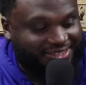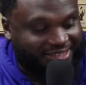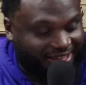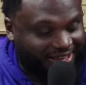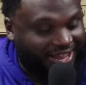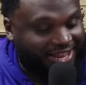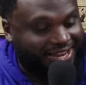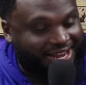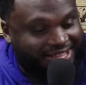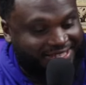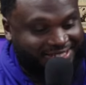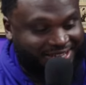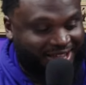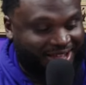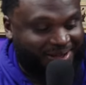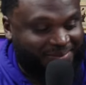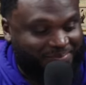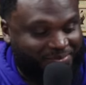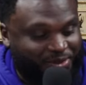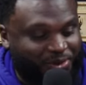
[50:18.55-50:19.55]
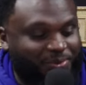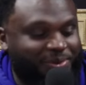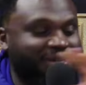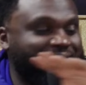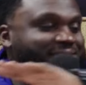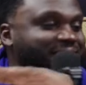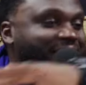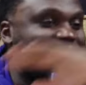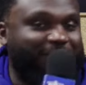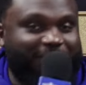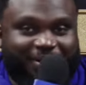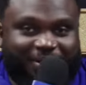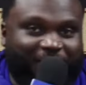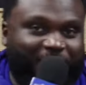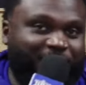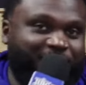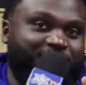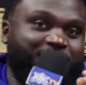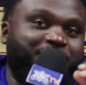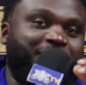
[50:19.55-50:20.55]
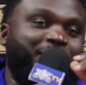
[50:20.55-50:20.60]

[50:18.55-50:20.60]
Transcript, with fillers: that at that time, no one has ever called him